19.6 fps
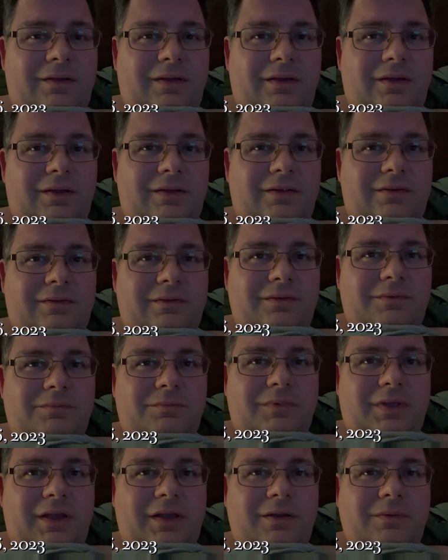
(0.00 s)
And
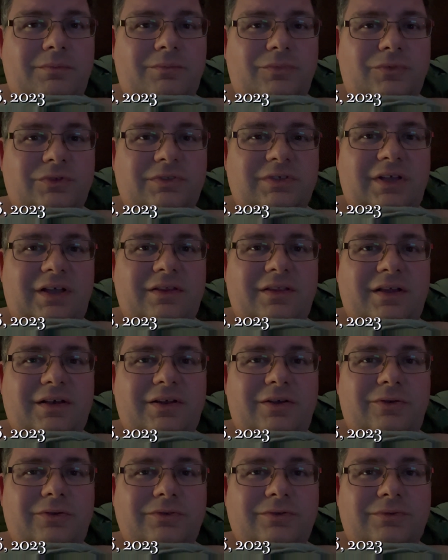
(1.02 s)
yeah, we'll see how that
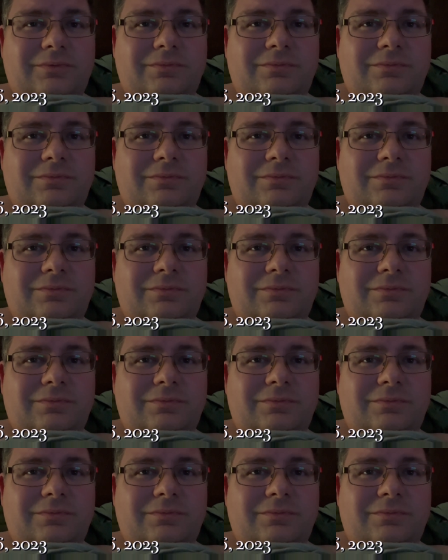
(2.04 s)
goes.